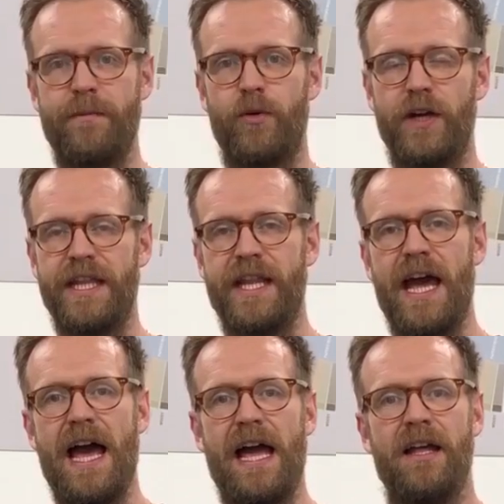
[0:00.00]
put in
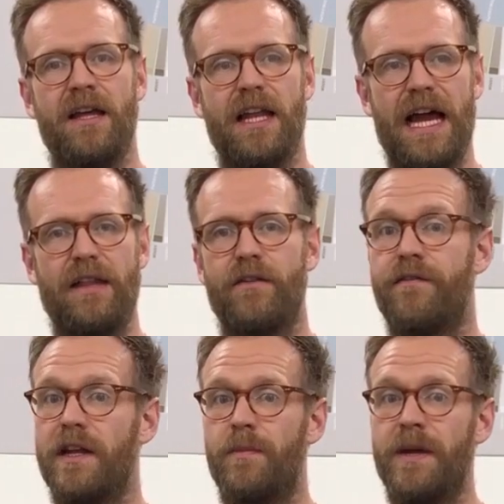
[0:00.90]
there, like the
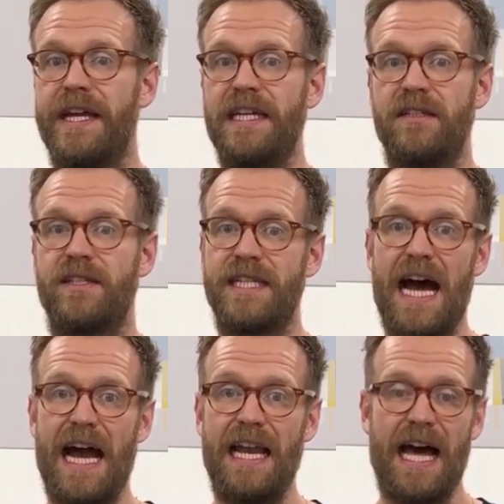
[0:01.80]
Philippines,
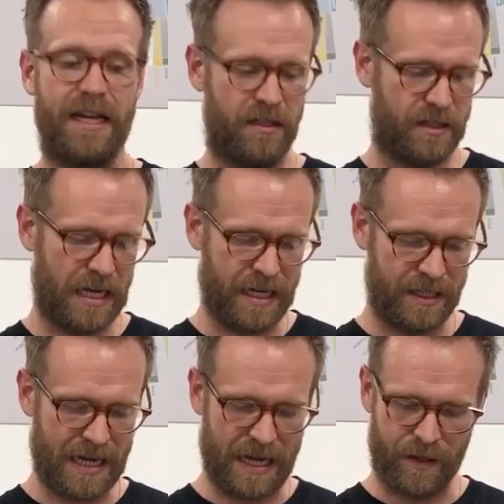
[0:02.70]
Thailand,
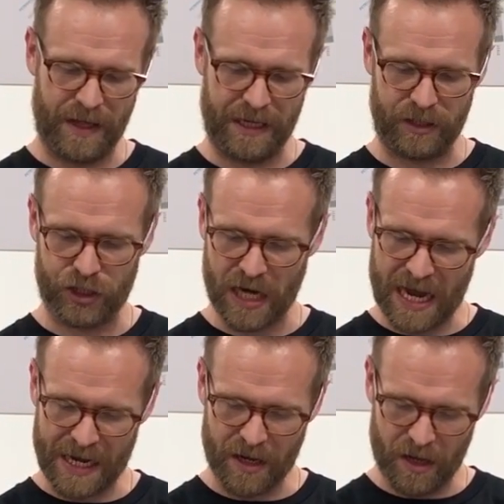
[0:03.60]
and I think
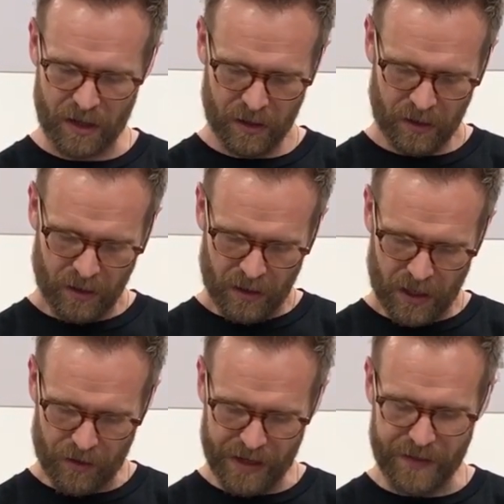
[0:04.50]
China
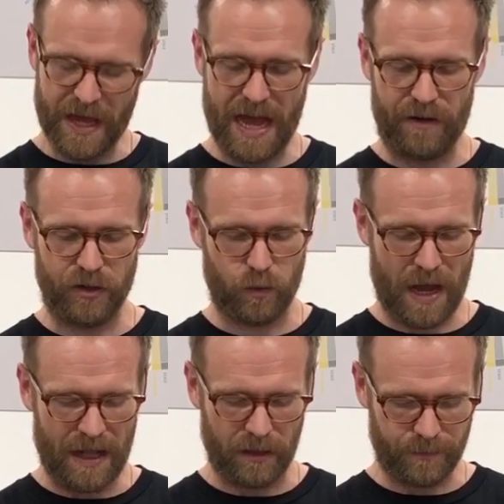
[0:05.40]
are in there as
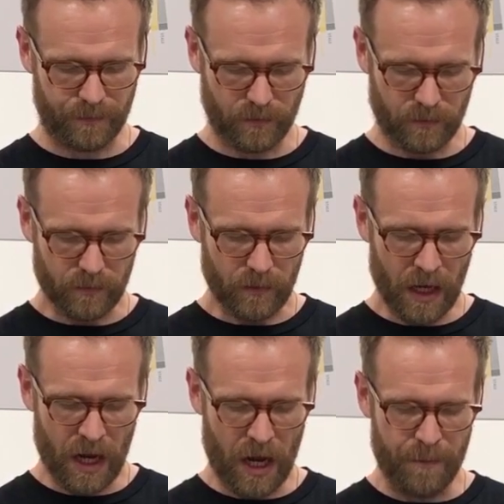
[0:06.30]
well.
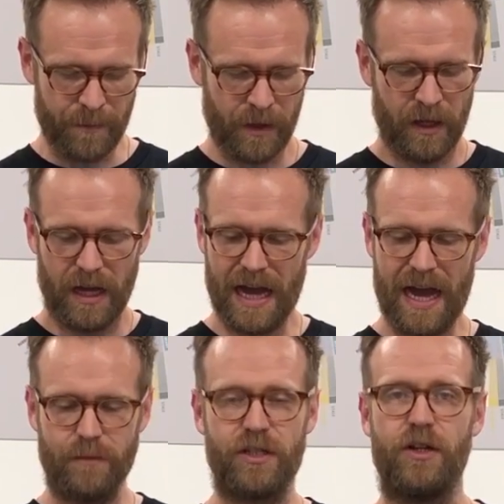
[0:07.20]

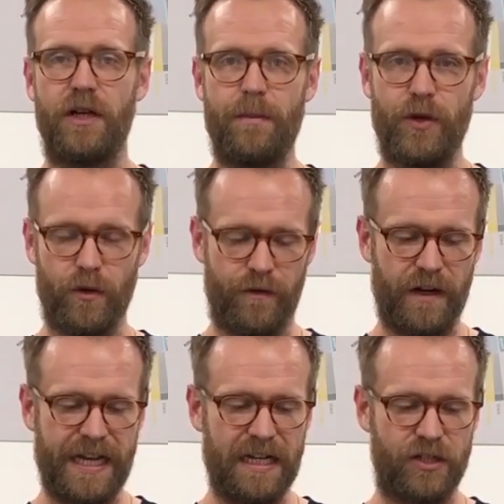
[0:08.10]
Absolutely
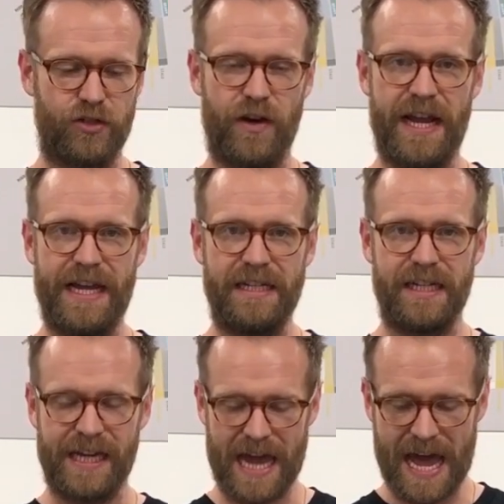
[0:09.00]
beautifully illustrated,
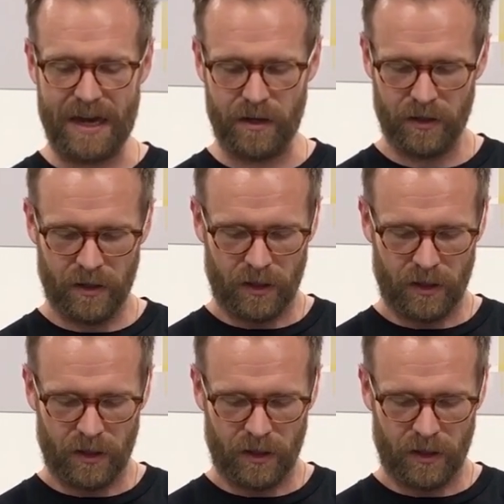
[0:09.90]
again,